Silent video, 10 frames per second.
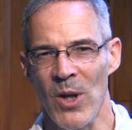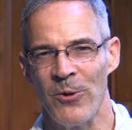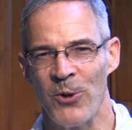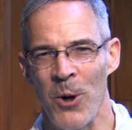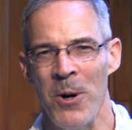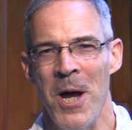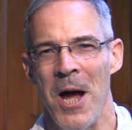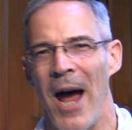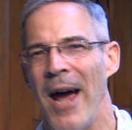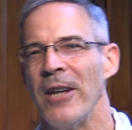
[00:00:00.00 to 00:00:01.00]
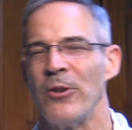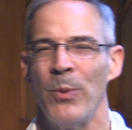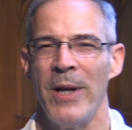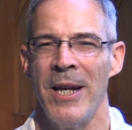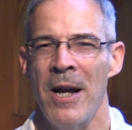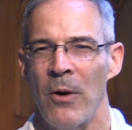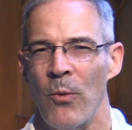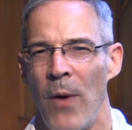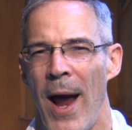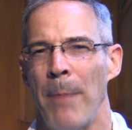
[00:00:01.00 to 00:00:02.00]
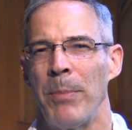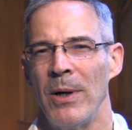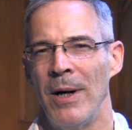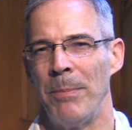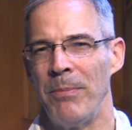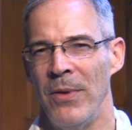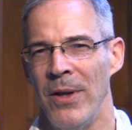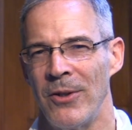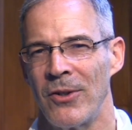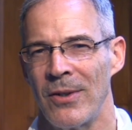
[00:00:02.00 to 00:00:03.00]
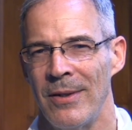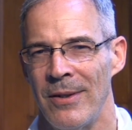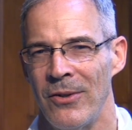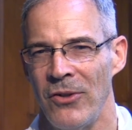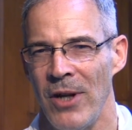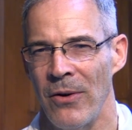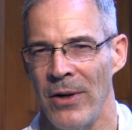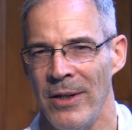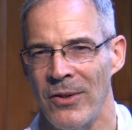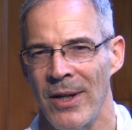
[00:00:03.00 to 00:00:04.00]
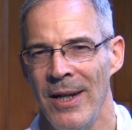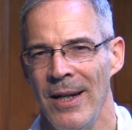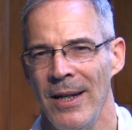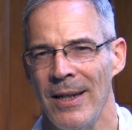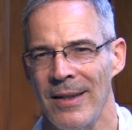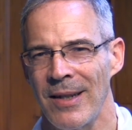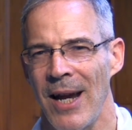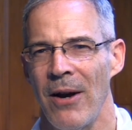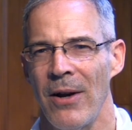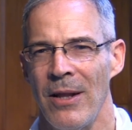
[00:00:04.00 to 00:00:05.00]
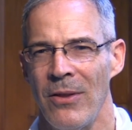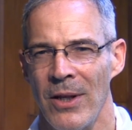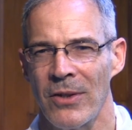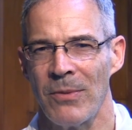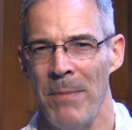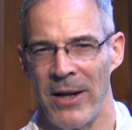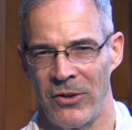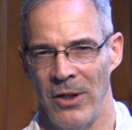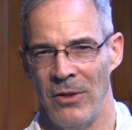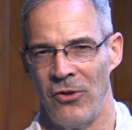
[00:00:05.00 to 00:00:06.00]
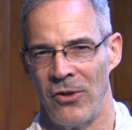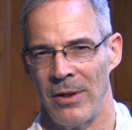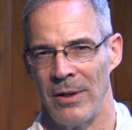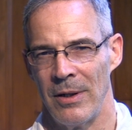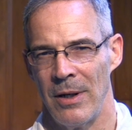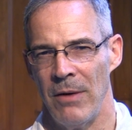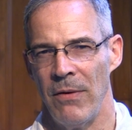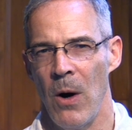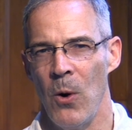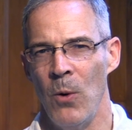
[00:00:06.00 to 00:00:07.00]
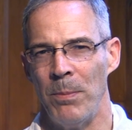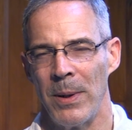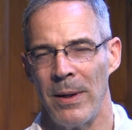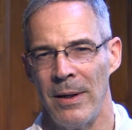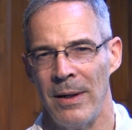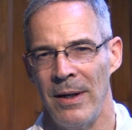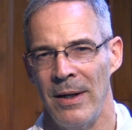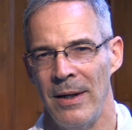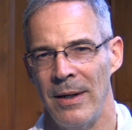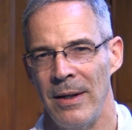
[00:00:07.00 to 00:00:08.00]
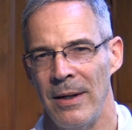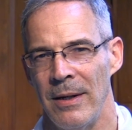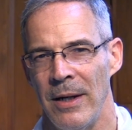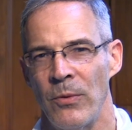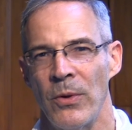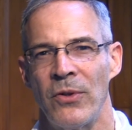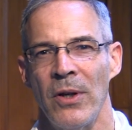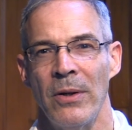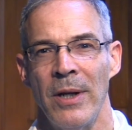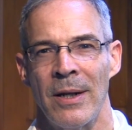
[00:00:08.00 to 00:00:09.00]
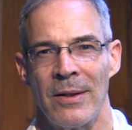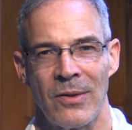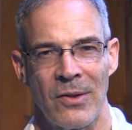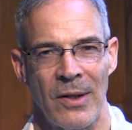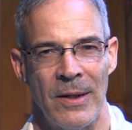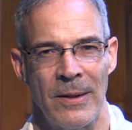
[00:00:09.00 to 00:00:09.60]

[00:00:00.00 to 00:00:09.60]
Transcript: So, as we wrap up this series, let's carry this message of hope and resilience.